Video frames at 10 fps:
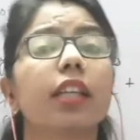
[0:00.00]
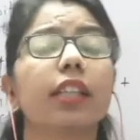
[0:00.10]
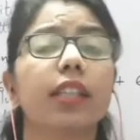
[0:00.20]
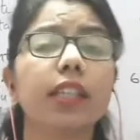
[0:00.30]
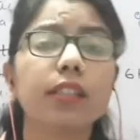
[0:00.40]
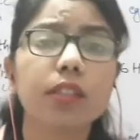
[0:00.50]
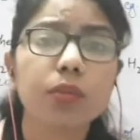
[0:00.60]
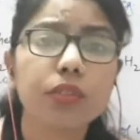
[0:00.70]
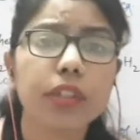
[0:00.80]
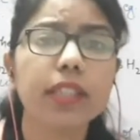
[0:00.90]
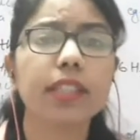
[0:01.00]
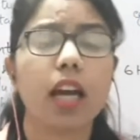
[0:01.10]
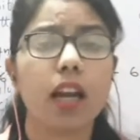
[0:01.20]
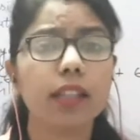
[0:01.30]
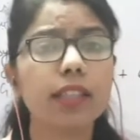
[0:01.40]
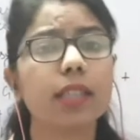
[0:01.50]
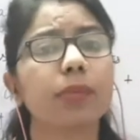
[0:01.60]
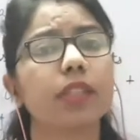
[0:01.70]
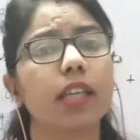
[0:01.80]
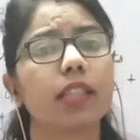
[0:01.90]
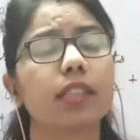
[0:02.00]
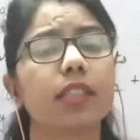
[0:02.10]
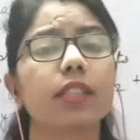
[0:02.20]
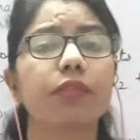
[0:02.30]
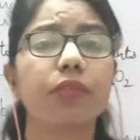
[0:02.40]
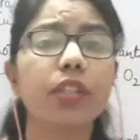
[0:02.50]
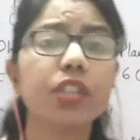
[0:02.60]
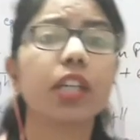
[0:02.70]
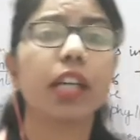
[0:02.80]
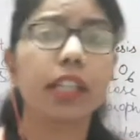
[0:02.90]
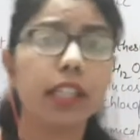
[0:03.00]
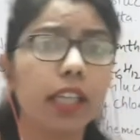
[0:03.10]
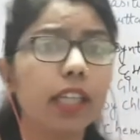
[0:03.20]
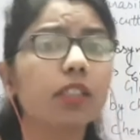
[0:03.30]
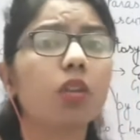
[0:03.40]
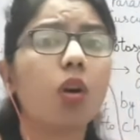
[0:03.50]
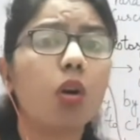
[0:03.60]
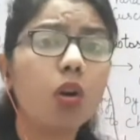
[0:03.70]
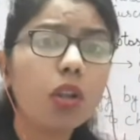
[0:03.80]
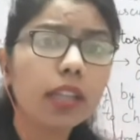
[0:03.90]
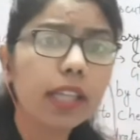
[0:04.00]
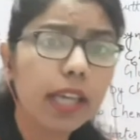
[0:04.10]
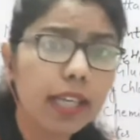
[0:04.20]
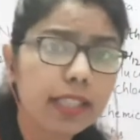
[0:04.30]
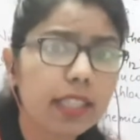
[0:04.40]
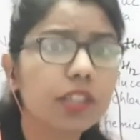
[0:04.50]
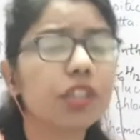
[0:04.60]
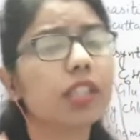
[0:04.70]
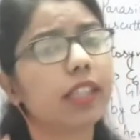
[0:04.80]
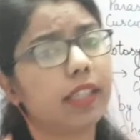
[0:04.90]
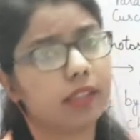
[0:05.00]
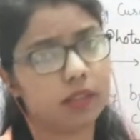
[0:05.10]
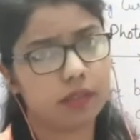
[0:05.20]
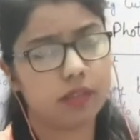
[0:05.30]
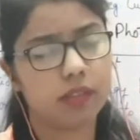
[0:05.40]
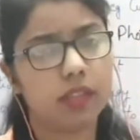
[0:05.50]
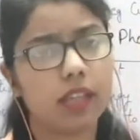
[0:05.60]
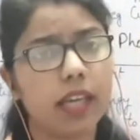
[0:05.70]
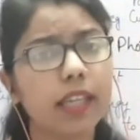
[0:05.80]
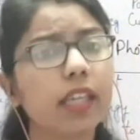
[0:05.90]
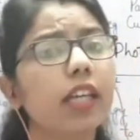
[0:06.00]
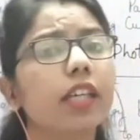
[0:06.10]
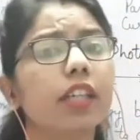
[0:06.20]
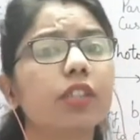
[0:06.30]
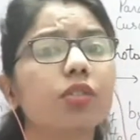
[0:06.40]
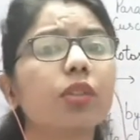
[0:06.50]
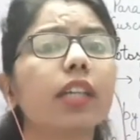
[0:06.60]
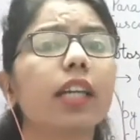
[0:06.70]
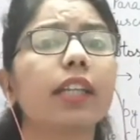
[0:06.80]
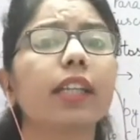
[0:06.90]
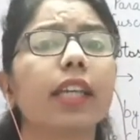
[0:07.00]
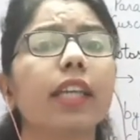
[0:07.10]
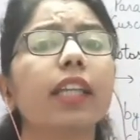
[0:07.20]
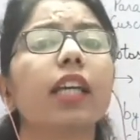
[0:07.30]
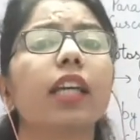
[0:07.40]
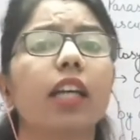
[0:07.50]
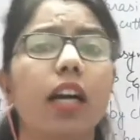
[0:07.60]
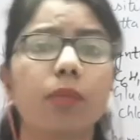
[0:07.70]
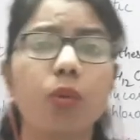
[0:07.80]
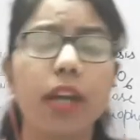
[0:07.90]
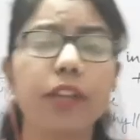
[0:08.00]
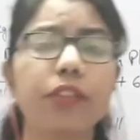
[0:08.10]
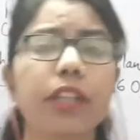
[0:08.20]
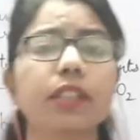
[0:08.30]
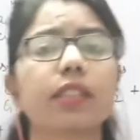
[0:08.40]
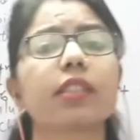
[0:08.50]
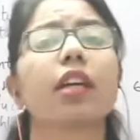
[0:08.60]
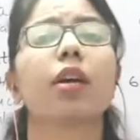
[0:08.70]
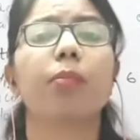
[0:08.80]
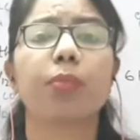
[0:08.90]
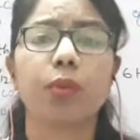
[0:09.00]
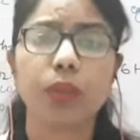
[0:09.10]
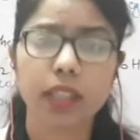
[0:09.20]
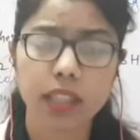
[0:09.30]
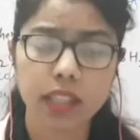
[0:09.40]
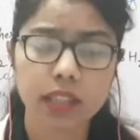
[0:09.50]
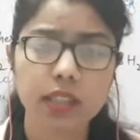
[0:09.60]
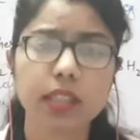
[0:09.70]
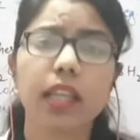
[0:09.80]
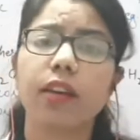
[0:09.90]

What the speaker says: These nutrients are the substances which contains all the essential things, like it should contain carbohydrates, proteins,